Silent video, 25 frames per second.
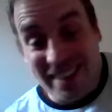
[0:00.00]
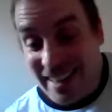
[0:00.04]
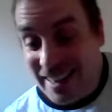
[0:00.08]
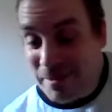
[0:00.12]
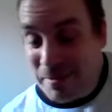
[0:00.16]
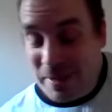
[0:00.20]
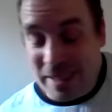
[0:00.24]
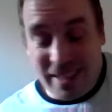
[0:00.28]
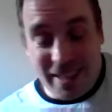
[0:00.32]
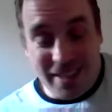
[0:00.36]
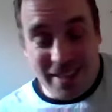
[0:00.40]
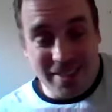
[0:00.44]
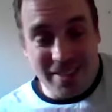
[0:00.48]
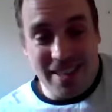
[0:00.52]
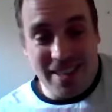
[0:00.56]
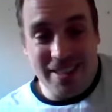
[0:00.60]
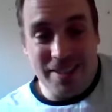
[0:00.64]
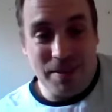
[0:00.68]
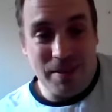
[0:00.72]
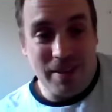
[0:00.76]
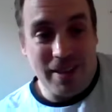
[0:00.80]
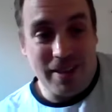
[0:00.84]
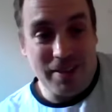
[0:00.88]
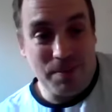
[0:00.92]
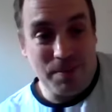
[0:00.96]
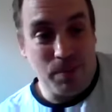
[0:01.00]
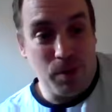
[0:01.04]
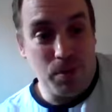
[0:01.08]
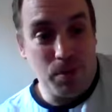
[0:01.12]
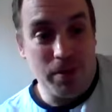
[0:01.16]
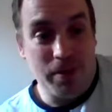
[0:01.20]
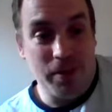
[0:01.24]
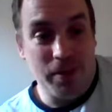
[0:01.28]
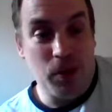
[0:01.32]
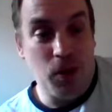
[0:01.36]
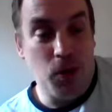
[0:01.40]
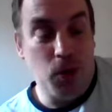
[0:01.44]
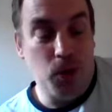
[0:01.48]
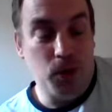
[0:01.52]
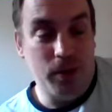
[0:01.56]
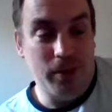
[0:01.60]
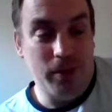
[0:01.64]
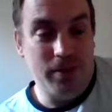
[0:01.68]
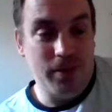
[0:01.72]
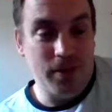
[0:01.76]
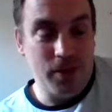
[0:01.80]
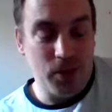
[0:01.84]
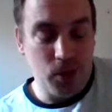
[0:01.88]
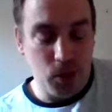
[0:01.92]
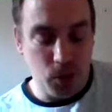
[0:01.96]
I mean, that's probably the
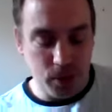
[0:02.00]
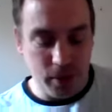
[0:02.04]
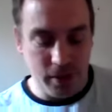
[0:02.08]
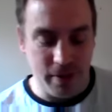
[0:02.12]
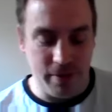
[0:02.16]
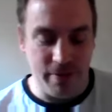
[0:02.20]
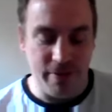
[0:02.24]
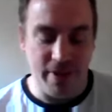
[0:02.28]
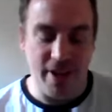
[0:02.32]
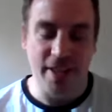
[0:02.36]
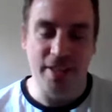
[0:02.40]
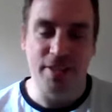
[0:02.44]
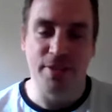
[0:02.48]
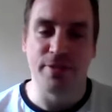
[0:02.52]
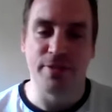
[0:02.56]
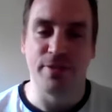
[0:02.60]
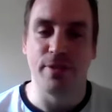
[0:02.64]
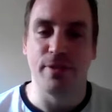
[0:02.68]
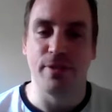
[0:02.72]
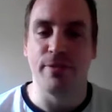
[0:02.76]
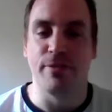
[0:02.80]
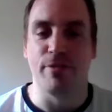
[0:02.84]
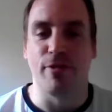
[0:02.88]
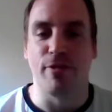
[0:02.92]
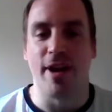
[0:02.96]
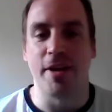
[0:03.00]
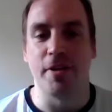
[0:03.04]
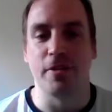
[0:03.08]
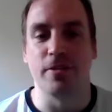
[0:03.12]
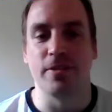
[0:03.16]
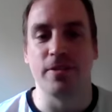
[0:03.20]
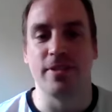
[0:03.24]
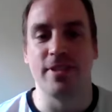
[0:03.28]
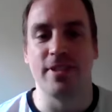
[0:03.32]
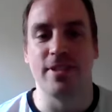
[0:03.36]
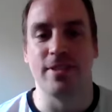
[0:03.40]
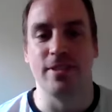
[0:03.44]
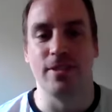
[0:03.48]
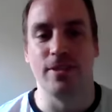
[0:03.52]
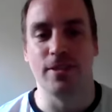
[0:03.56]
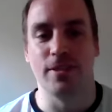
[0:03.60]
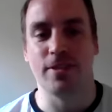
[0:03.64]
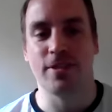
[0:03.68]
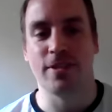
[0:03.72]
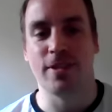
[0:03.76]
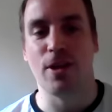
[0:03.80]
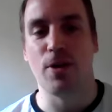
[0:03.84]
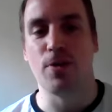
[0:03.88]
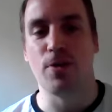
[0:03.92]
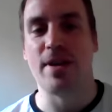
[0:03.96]
golden advice for adults is, look,
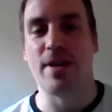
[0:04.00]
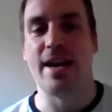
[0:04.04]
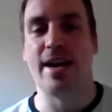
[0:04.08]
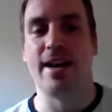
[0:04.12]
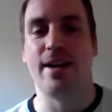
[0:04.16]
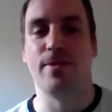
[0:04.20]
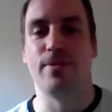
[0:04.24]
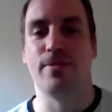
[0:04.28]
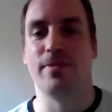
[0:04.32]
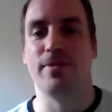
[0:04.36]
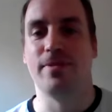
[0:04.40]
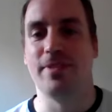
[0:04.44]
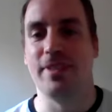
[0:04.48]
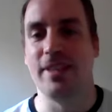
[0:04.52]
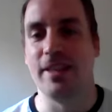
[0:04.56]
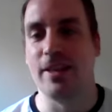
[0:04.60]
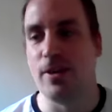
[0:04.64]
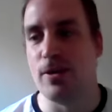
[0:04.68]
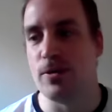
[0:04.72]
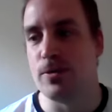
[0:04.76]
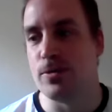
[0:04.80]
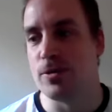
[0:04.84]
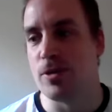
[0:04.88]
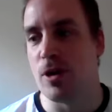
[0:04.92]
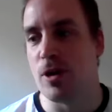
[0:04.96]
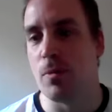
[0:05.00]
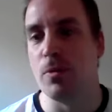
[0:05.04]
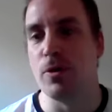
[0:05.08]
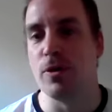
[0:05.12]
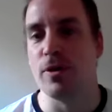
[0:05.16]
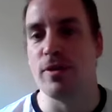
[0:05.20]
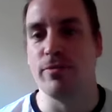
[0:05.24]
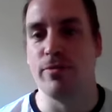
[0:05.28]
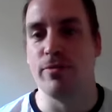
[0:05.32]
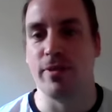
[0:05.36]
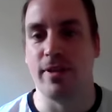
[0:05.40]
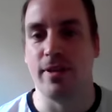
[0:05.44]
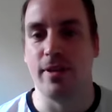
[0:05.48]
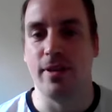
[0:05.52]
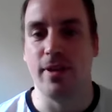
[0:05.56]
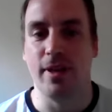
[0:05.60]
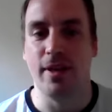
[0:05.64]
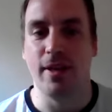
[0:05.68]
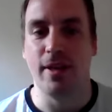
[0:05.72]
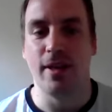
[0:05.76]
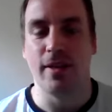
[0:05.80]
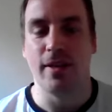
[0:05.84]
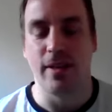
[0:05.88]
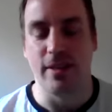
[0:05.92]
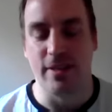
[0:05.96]
slow down, you know, stop looking for the,
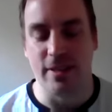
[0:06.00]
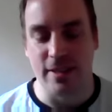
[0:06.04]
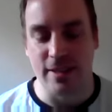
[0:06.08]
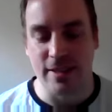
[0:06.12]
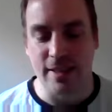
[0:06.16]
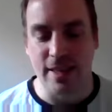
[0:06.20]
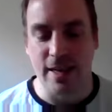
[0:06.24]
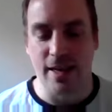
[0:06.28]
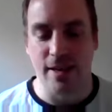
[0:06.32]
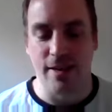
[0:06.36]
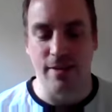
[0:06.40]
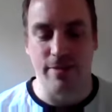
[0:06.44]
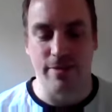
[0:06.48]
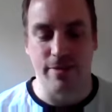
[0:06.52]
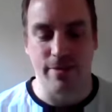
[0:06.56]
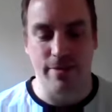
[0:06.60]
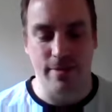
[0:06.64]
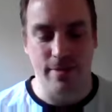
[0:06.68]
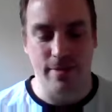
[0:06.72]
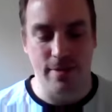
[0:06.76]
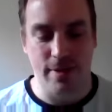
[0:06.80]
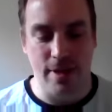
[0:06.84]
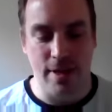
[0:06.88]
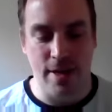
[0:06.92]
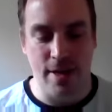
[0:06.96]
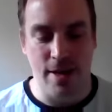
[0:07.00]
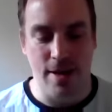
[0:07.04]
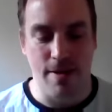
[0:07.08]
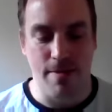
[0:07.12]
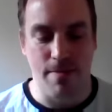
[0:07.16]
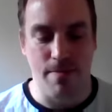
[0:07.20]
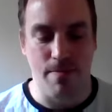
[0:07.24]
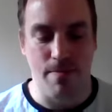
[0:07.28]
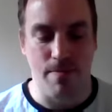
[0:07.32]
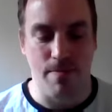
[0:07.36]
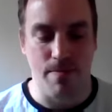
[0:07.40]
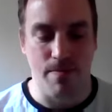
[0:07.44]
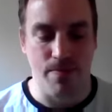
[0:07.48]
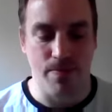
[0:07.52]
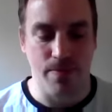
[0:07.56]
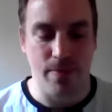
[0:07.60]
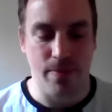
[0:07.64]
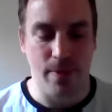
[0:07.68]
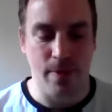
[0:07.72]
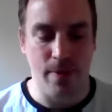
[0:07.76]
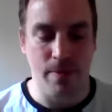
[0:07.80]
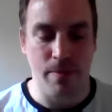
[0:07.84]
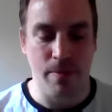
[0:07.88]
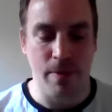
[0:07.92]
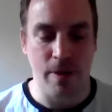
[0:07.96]
there's this kind of
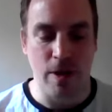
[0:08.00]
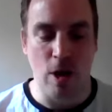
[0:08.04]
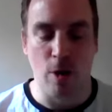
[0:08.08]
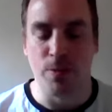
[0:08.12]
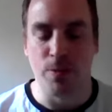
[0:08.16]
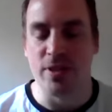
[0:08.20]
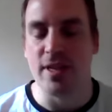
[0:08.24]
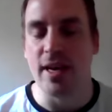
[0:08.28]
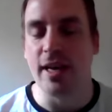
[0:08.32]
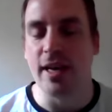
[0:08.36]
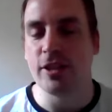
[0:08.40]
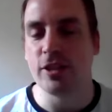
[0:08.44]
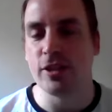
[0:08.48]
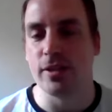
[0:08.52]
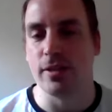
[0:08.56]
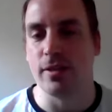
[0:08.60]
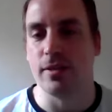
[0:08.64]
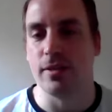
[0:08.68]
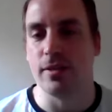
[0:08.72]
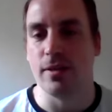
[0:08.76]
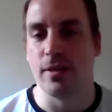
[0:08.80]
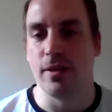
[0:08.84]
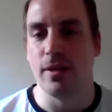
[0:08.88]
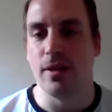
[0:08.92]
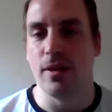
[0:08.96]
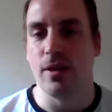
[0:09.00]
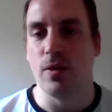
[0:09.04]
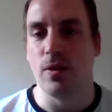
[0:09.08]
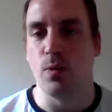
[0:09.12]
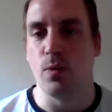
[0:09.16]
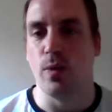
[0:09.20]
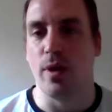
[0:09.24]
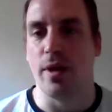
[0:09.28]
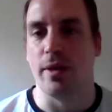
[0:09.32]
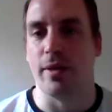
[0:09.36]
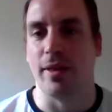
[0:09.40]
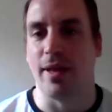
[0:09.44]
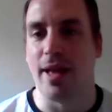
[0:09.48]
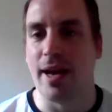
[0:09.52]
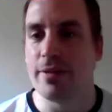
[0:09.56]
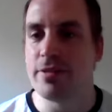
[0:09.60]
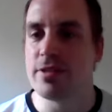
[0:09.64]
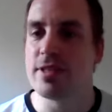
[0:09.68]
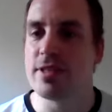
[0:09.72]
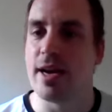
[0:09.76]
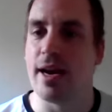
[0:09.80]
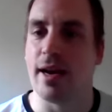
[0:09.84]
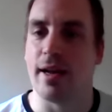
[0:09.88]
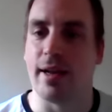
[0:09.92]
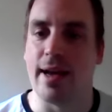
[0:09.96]
obsession with
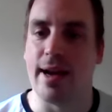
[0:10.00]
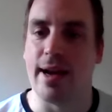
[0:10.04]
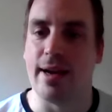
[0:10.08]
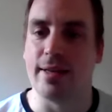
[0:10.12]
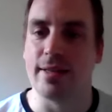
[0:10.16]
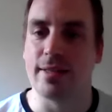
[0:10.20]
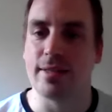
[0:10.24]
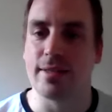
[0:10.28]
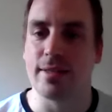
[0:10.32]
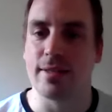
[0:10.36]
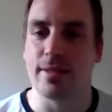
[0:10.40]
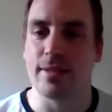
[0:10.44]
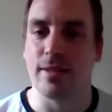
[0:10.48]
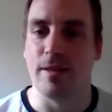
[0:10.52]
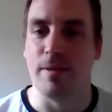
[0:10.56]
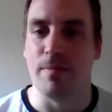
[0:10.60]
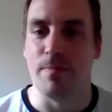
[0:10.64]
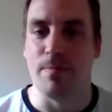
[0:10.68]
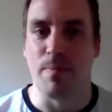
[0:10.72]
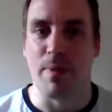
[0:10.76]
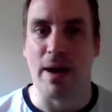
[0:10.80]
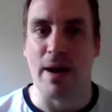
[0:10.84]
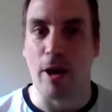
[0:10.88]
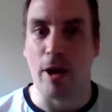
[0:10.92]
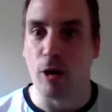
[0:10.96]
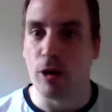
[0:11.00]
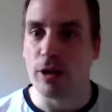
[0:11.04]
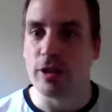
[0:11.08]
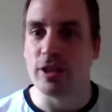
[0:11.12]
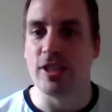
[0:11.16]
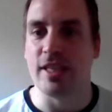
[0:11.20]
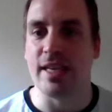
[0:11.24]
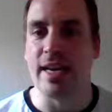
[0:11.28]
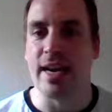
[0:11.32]
lifestyle hacks and biology